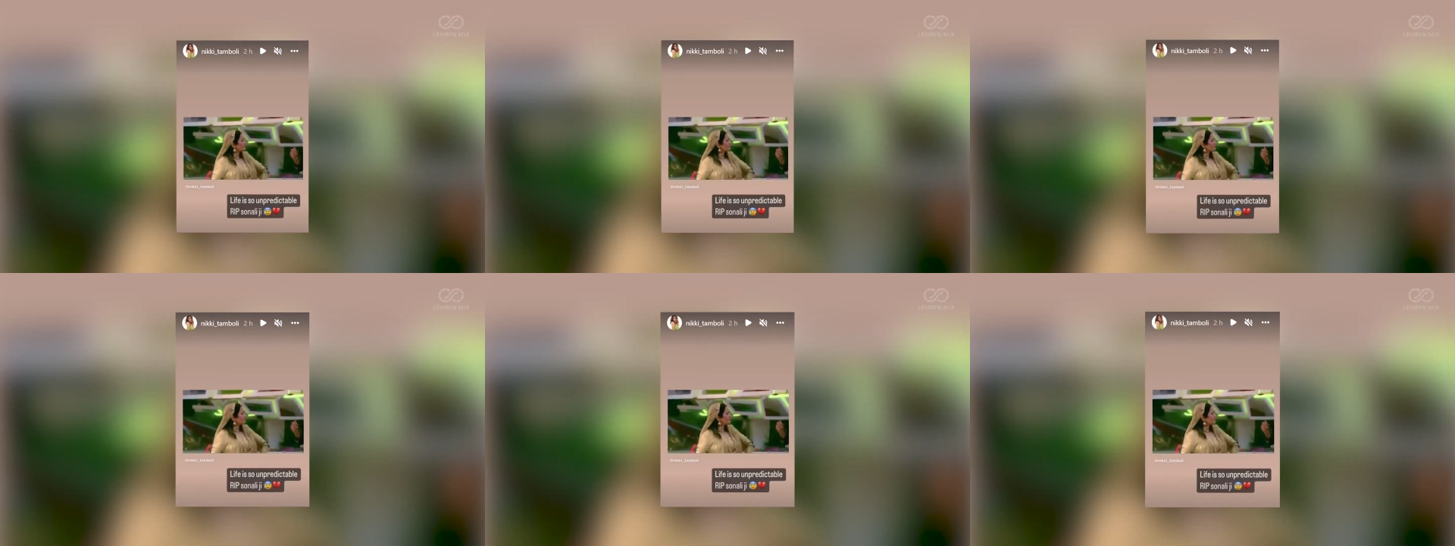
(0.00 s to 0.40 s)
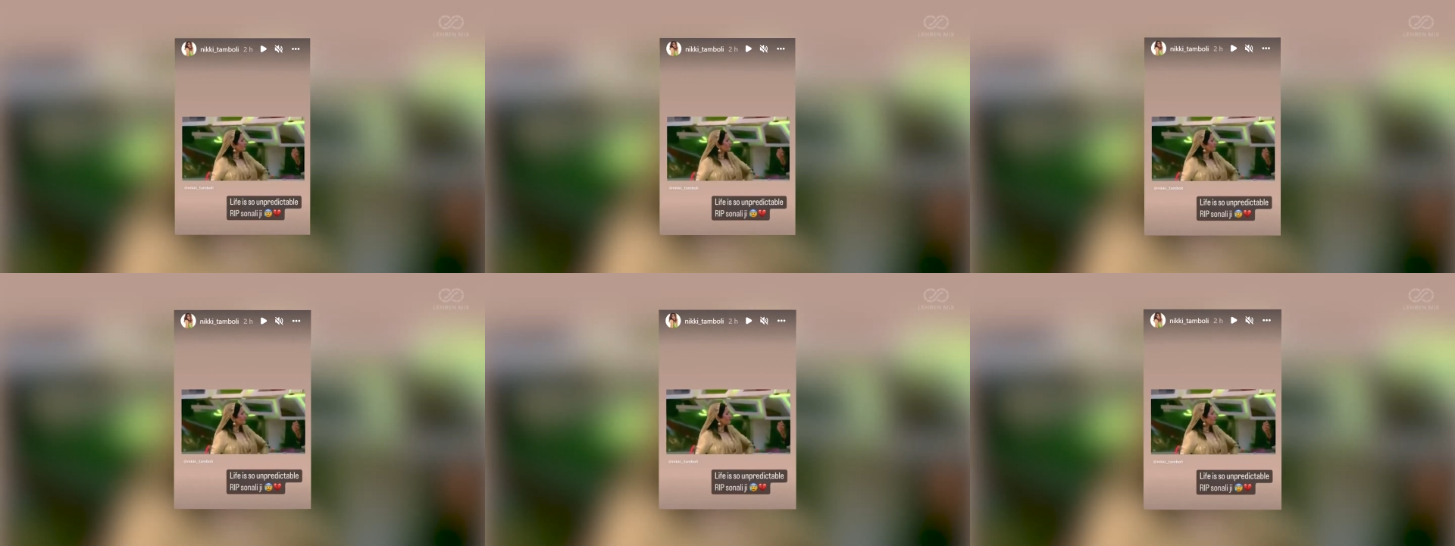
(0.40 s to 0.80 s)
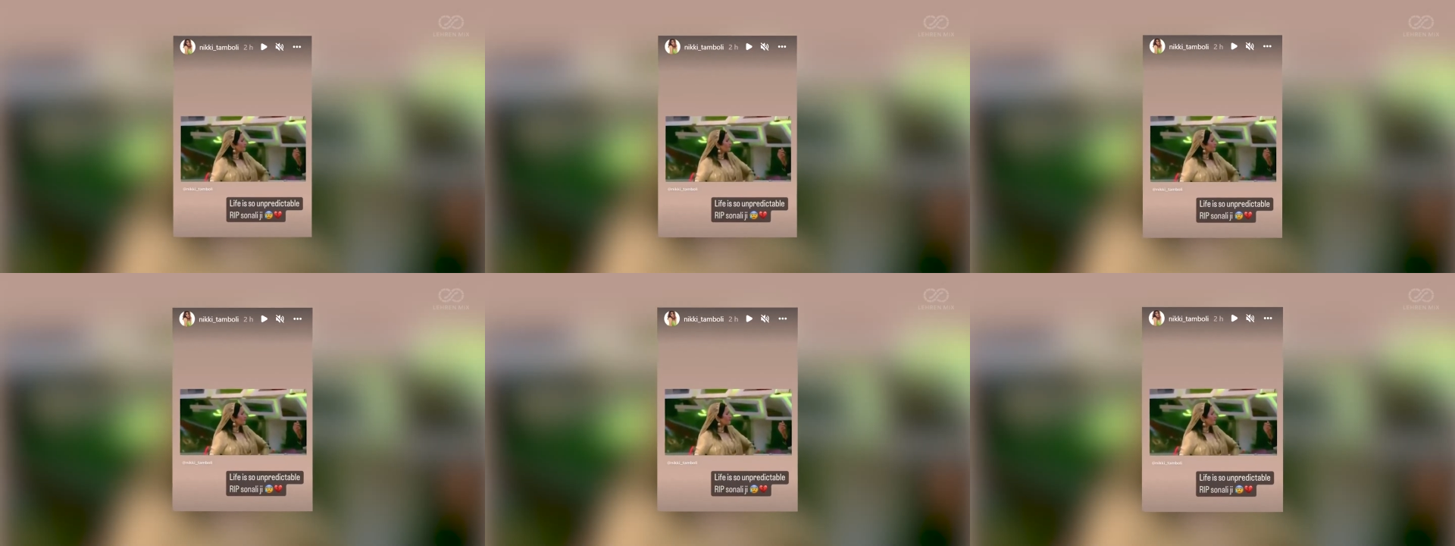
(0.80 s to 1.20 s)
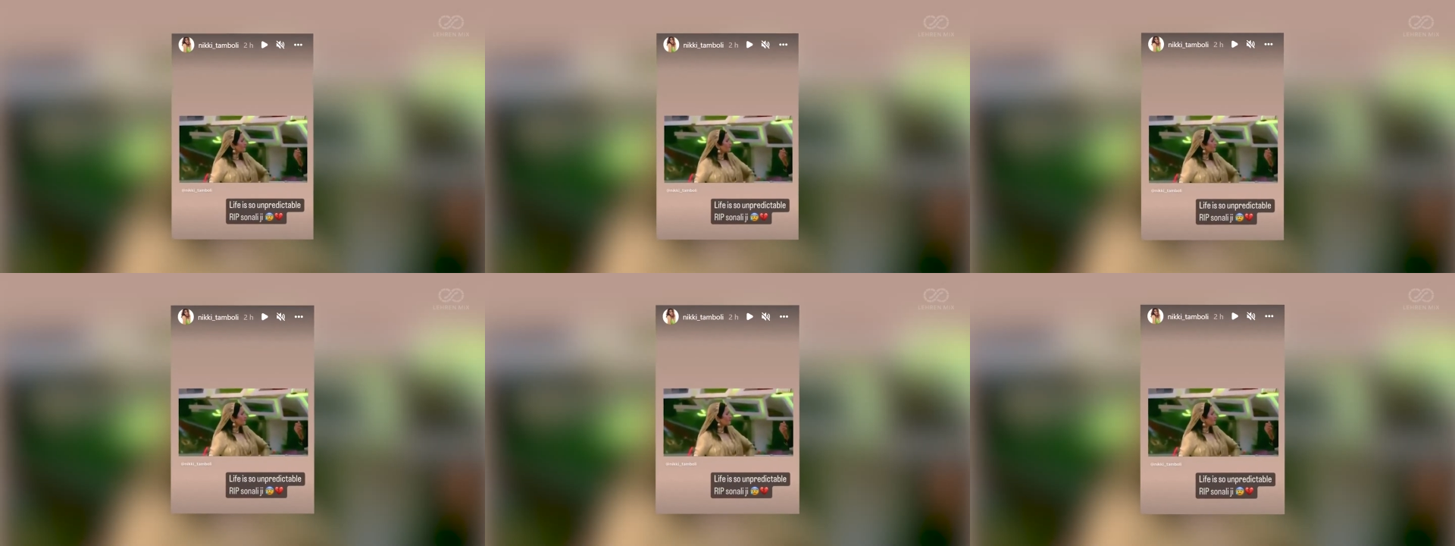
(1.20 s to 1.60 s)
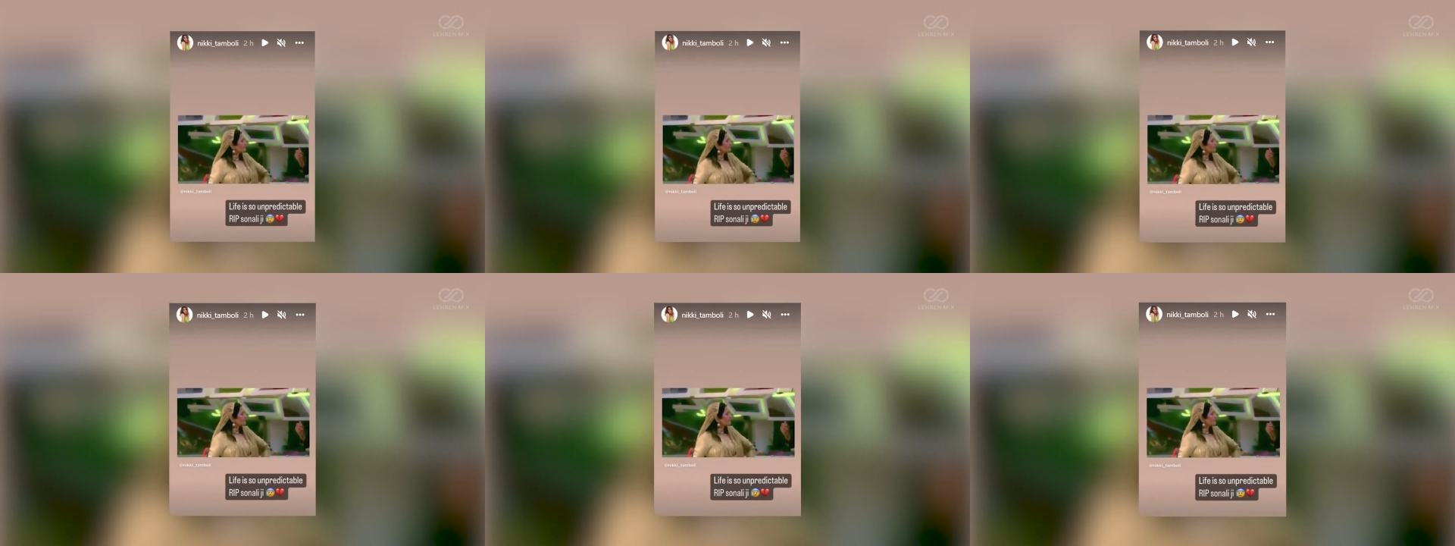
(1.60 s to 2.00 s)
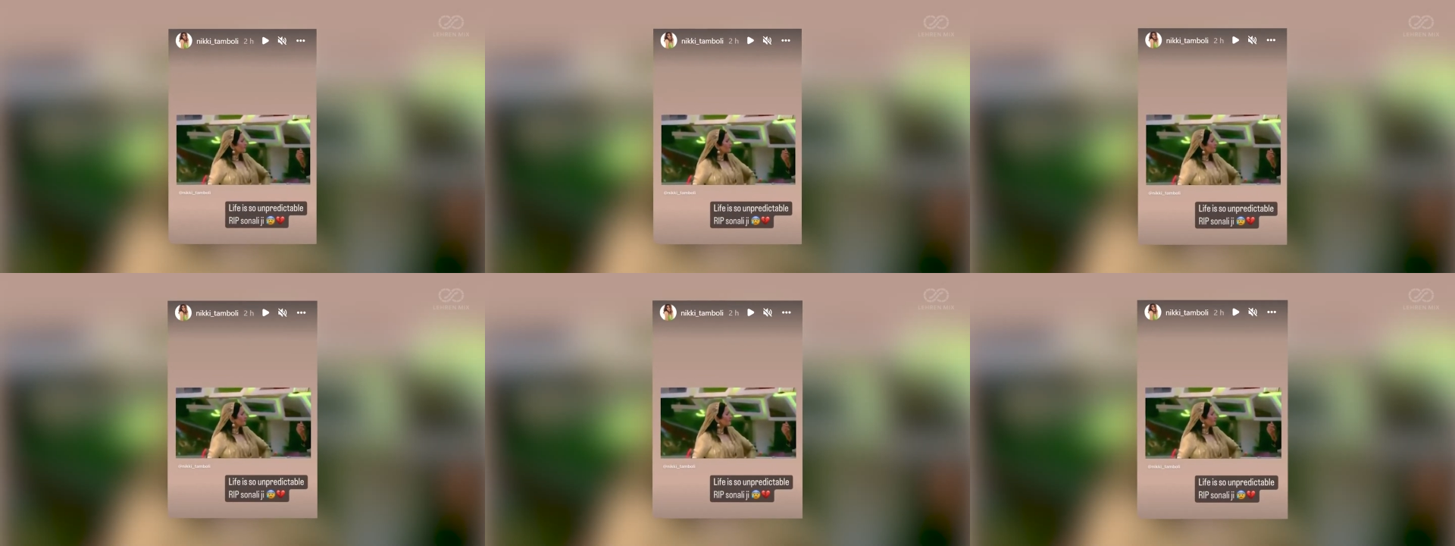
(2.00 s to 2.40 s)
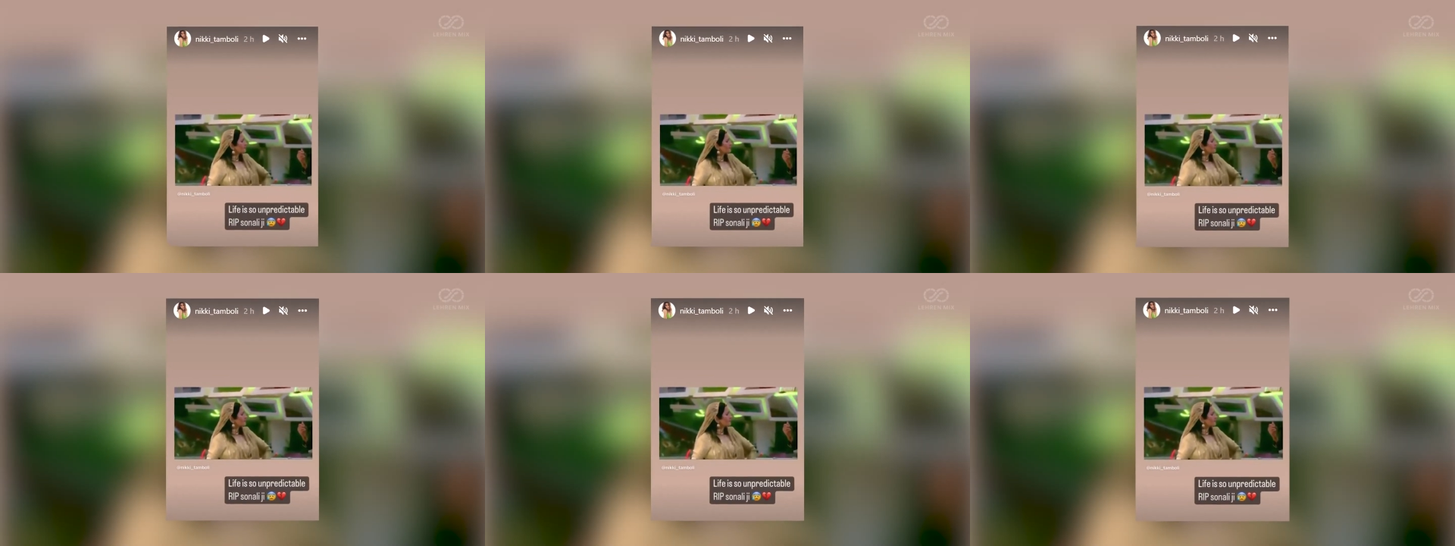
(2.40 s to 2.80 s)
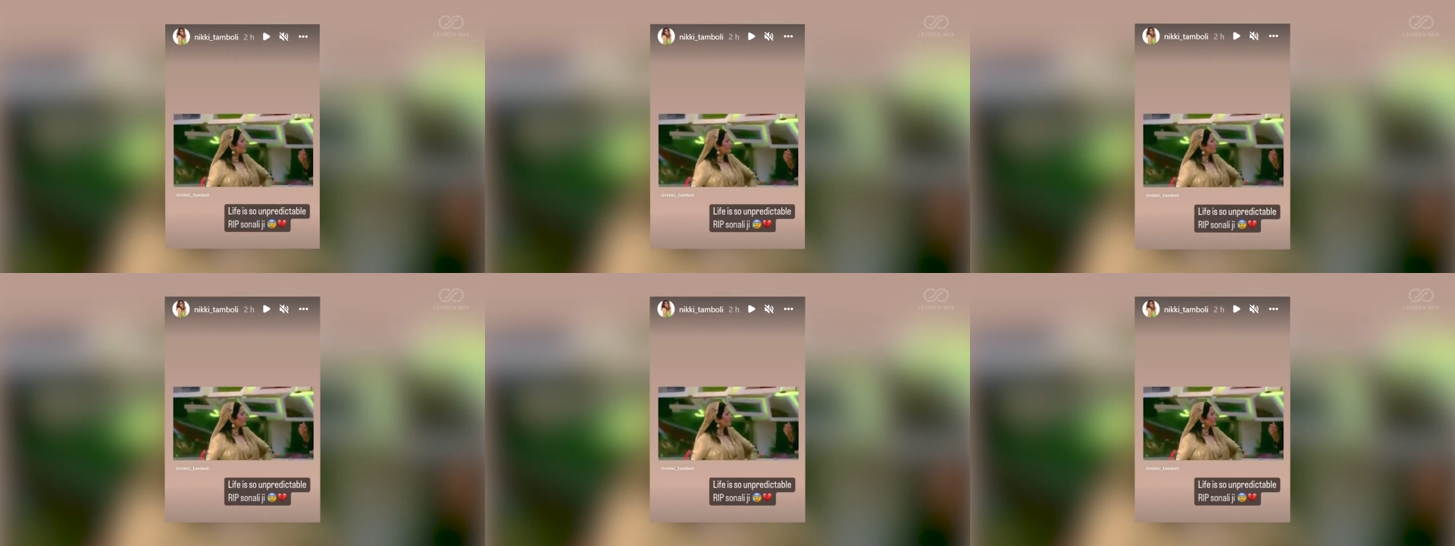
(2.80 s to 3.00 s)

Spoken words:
No face is visible, so there are no lips to read.